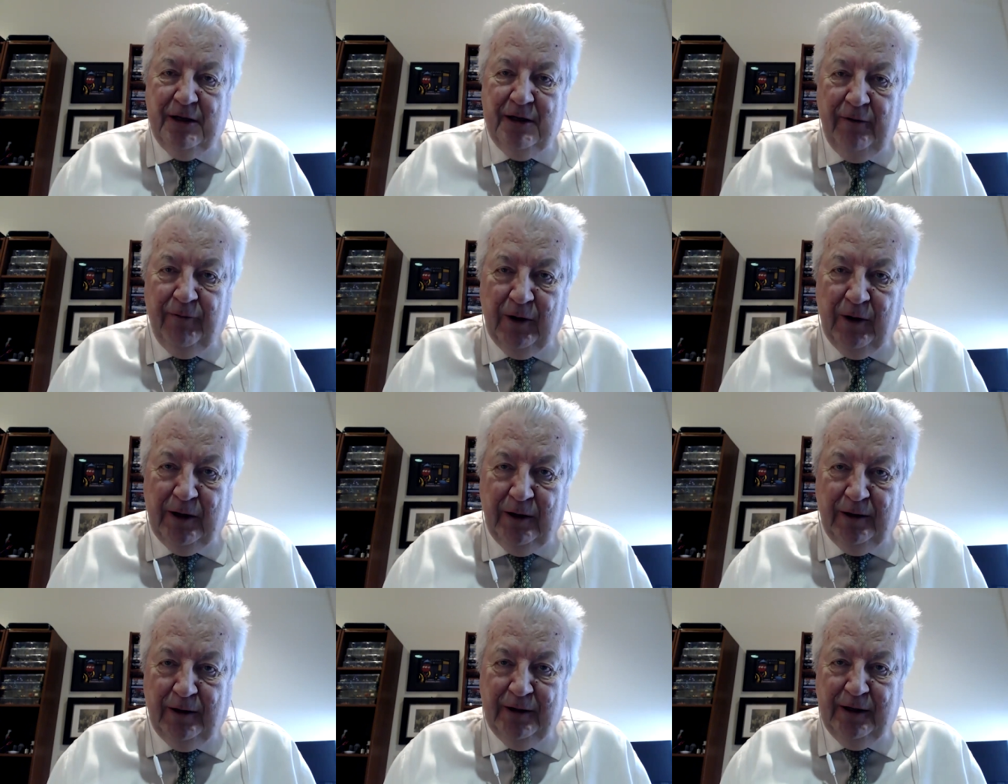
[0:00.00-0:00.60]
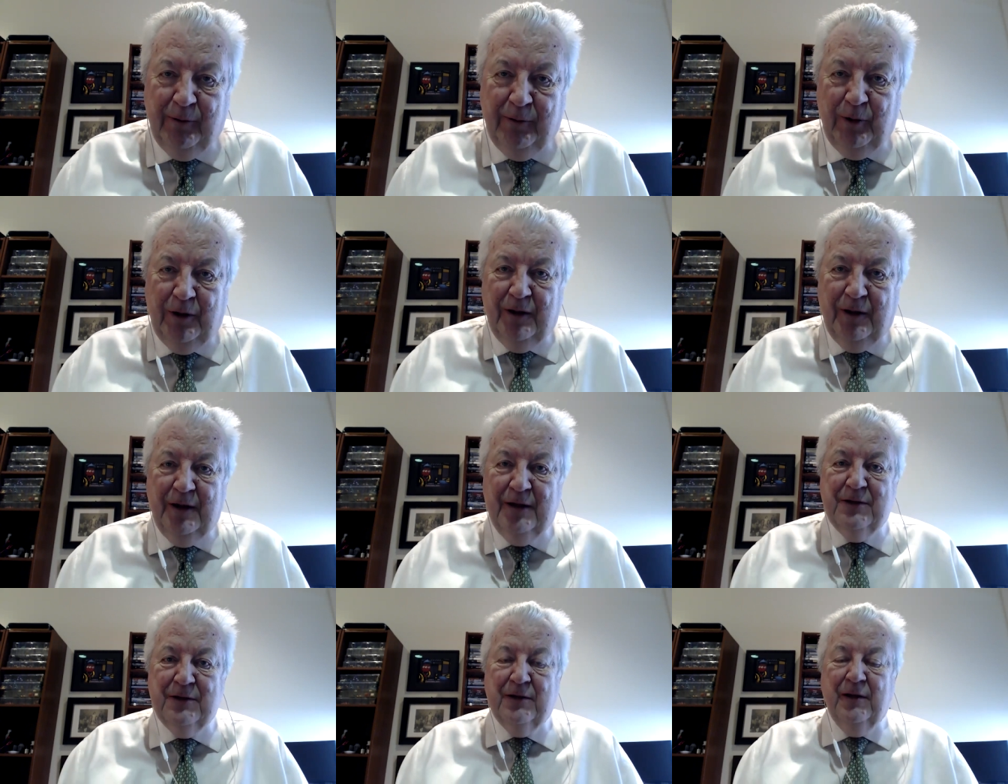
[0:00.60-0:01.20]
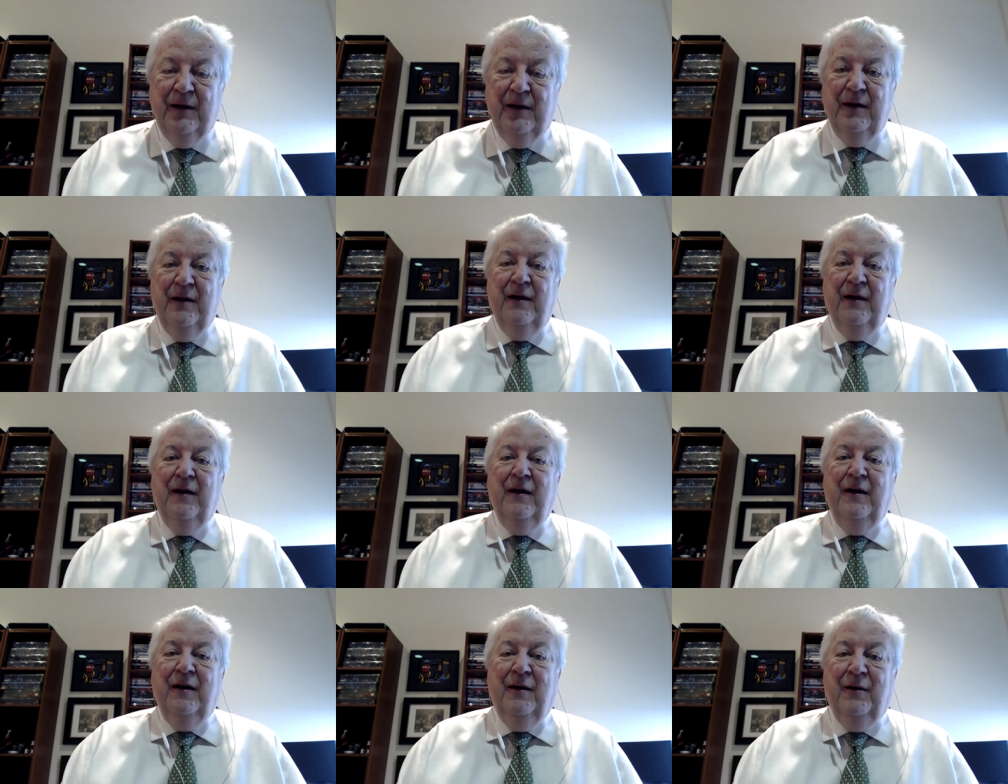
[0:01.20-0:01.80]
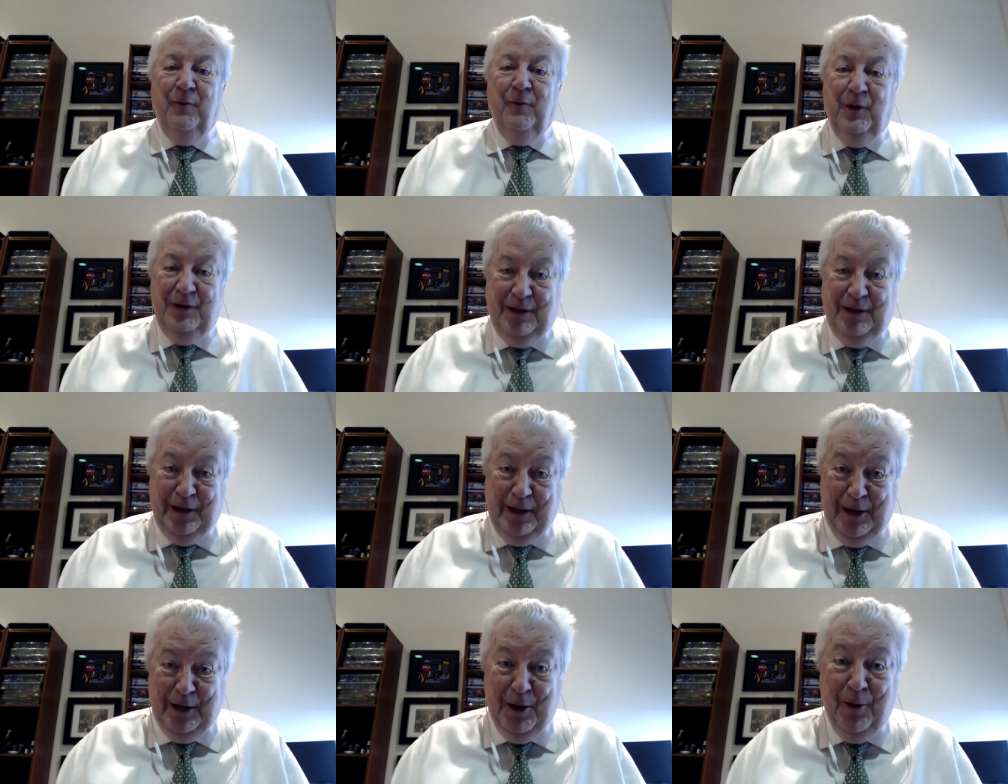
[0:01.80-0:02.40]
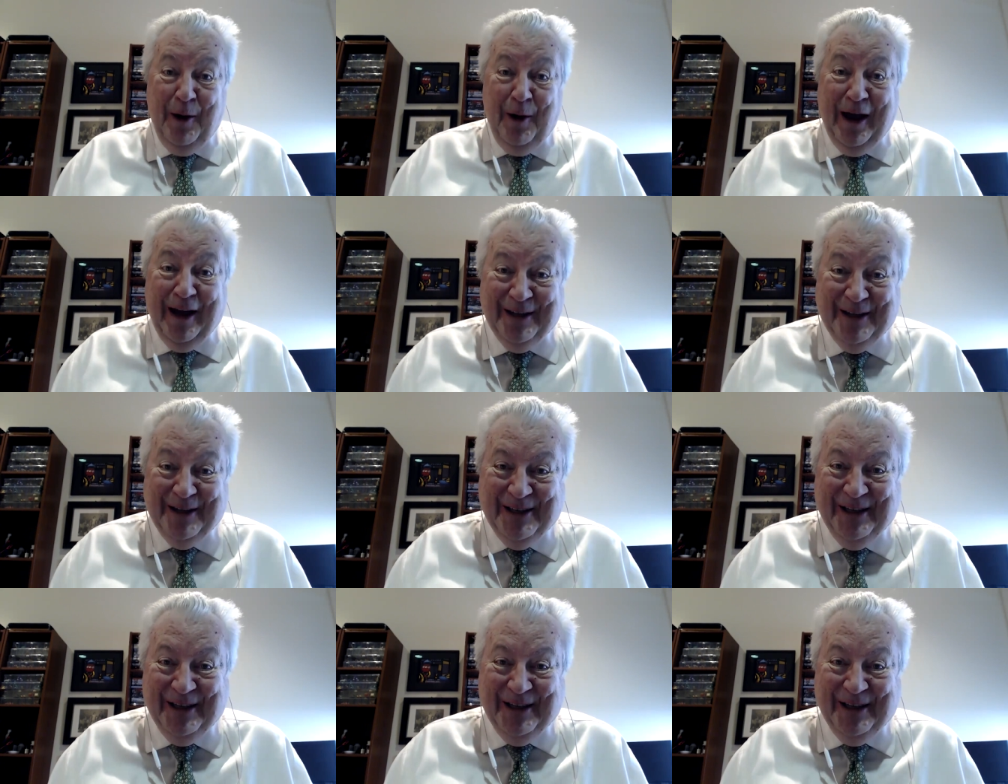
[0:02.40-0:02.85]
difficulty with this was the U.S.